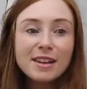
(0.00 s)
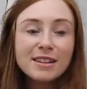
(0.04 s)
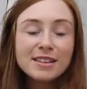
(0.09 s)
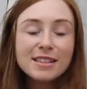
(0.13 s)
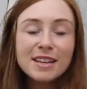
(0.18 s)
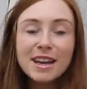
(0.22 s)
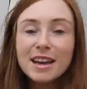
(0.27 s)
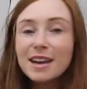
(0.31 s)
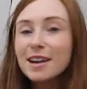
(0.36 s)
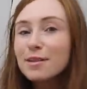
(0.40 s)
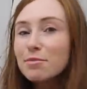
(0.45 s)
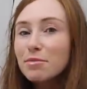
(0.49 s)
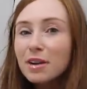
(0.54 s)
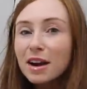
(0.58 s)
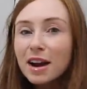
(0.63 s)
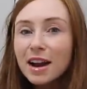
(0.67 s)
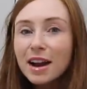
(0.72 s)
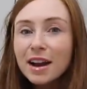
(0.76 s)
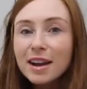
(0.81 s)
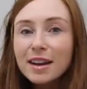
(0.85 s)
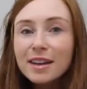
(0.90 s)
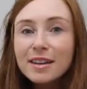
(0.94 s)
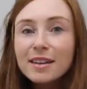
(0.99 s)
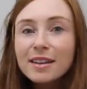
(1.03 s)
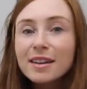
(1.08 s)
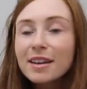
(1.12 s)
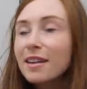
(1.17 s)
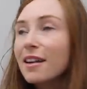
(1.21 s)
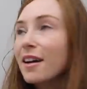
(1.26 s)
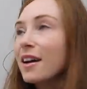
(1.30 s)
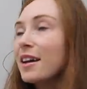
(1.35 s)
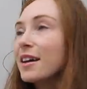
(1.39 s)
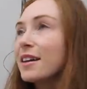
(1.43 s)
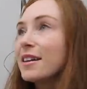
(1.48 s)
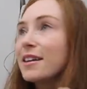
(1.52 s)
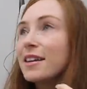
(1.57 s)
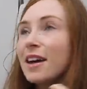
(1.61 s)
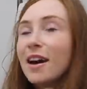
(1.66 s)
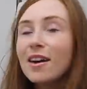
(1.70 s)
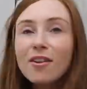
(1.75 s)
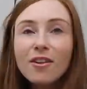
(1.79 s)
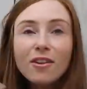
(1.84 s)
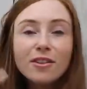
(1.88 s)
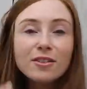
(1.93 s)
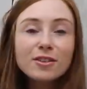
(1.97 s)
take a break, like
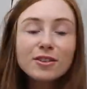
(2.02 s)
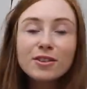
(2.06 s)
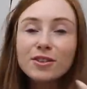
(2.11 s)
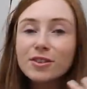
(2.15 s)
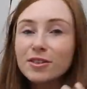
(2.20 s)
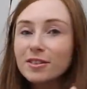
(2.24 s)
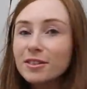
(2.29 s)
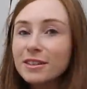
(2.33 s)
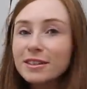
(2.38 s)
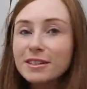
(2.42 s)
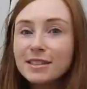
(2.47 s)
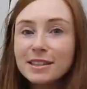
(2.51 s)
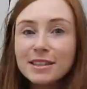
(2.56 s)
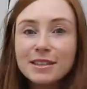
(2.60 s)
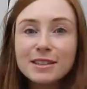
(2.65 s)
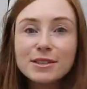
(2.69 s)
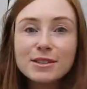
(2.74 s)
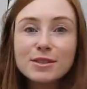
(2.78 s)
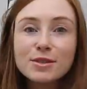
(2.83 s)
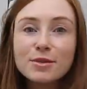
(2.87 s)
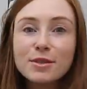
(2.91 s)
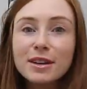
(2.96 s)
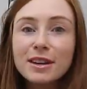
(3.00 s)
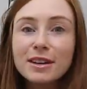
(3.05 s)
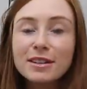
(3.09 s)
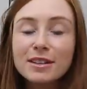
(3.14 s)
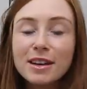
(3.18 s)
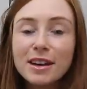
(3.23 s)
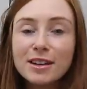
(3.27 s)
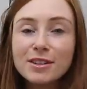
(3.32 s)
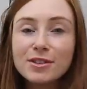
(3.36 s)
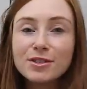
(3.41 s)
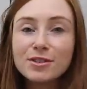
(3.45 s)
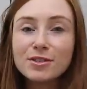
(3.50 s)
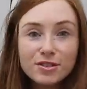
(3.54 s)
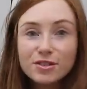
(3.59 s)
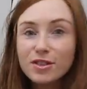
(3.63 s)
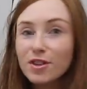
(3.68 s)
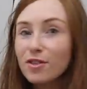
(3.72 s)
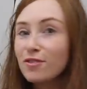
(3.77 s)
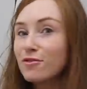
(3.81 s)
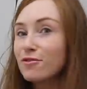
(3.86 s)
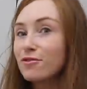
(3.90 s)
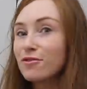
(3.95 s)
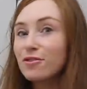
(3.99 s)
get all the goodness into it and
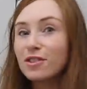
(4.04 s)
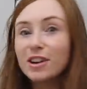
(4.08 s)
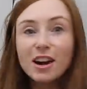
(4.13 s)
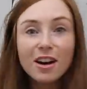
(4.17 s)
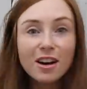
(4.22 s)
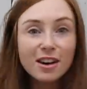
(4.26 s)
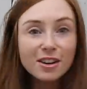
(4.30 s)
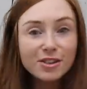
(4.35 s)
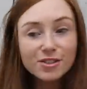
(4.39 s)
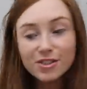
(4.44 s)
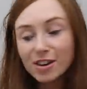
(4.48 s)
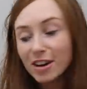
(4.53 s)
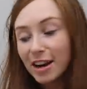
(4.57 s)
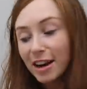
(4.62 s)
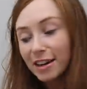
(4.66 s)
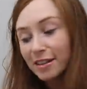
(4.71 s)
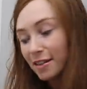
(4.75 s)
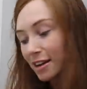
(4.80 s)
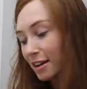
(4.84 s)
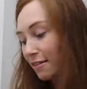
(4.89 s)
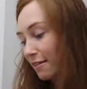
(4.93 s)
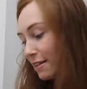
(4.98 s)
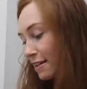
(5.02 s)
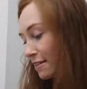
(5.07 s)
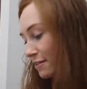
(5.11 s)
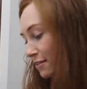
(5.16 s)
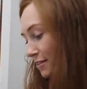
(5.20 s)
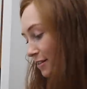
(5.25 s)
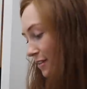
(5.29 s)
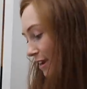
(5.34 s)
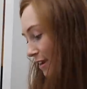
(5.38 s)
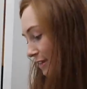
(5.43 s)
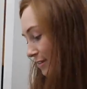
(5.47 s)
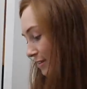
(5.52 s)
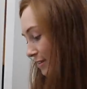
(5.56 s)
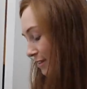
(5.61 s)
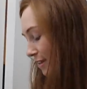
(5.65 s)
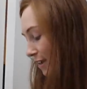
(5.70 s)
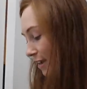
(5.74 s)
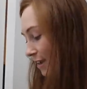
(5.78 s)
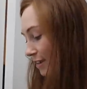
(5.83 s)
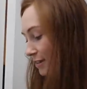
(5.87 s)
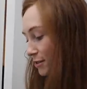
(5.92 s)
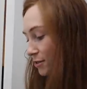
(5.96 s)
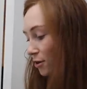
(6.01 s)
just rehydrate and get ready for the next day.